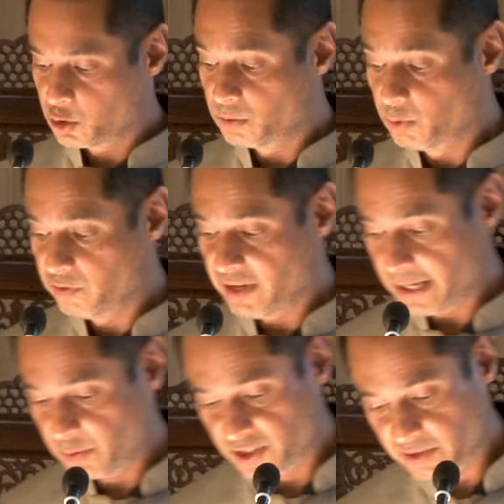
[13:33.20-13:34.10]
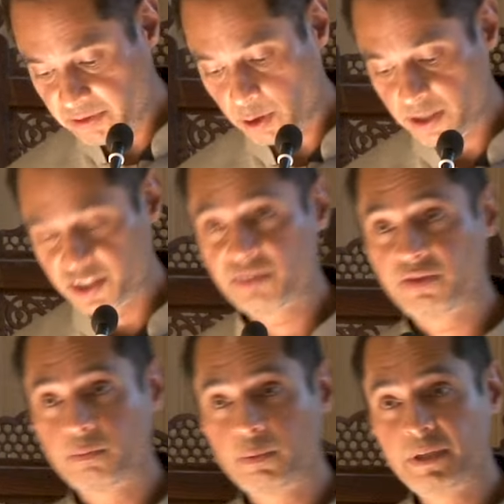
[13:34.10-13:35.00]
To remove language and philology
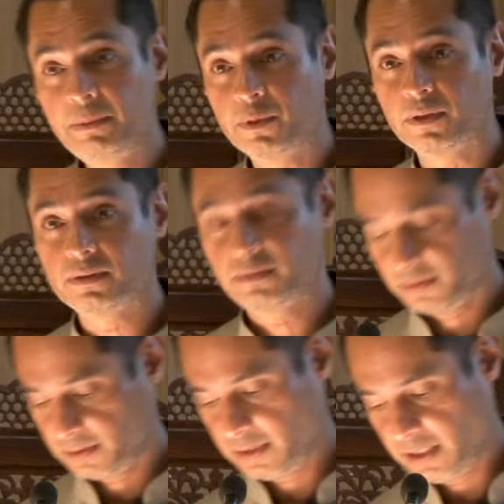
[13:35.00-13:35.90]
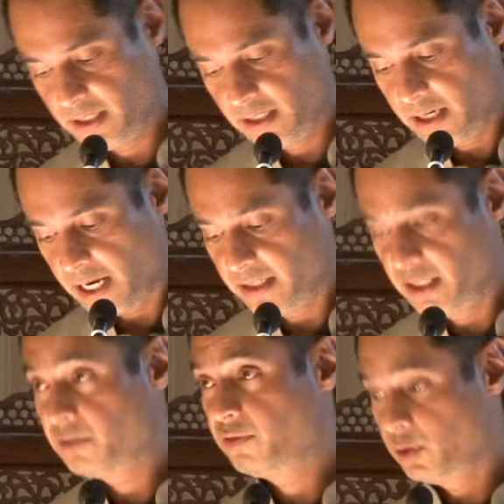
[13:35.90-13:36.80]
from a people,
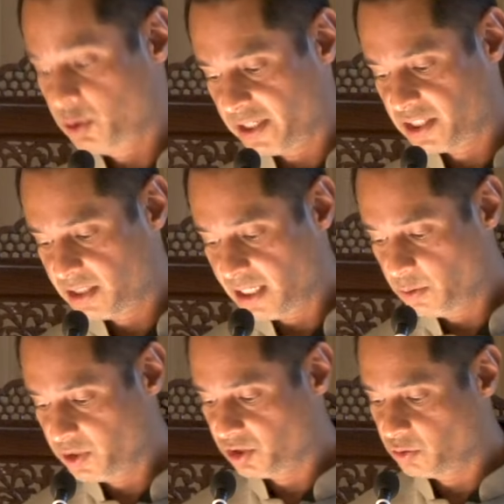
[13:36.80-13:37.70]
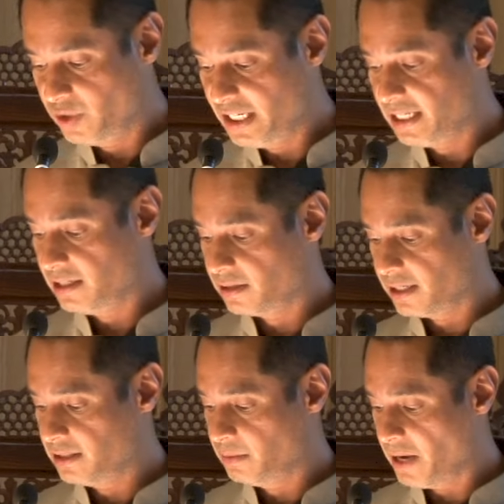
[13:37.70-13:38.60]
and therefore to extinguish
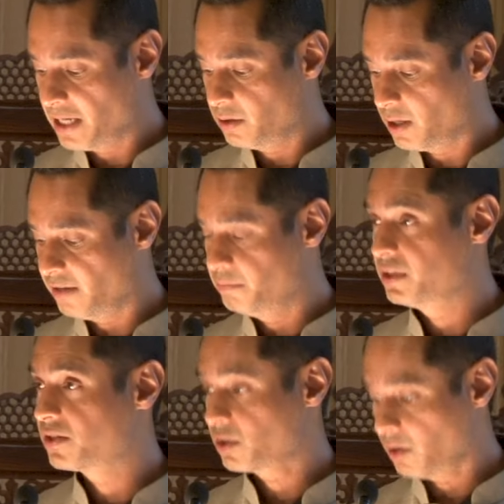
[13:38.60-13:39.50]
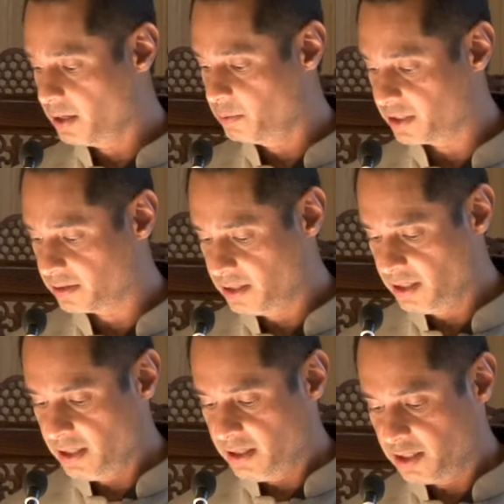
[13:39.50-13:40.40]
reading in the manner I have been describing,
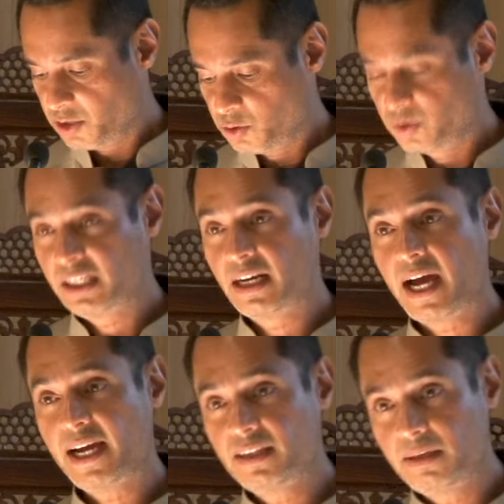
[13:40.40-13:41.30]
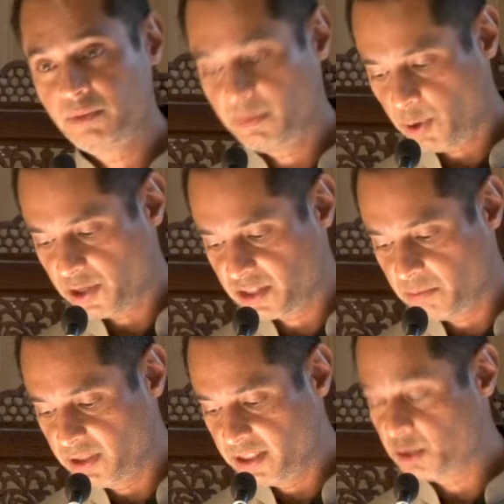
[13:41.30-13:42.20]
is to deny them the
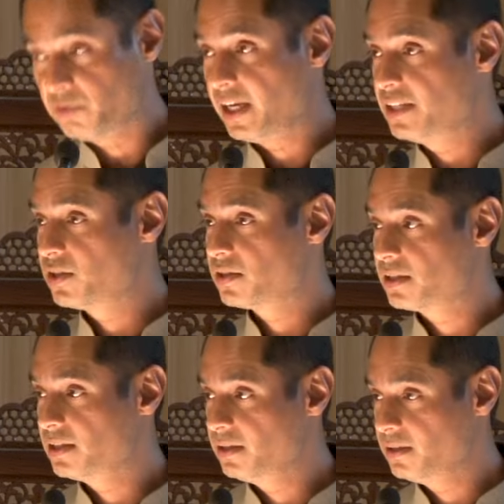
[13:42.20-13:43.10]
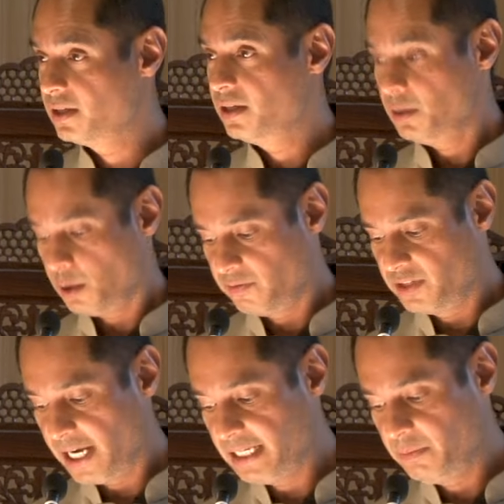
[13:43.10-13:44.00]
possibility of agency,
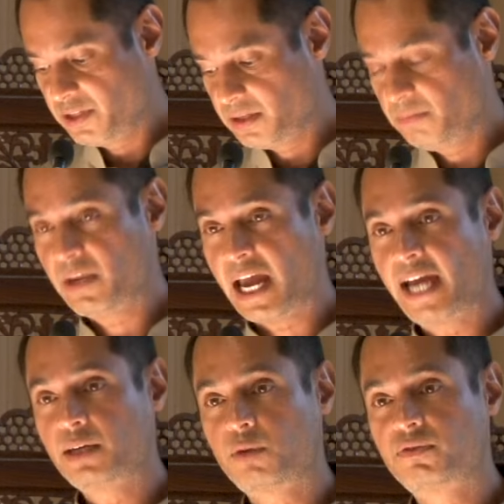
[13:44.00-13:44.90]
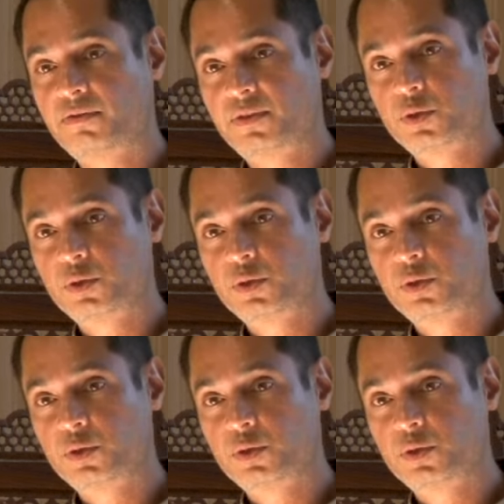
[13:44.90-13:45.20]
of dynamism, and of a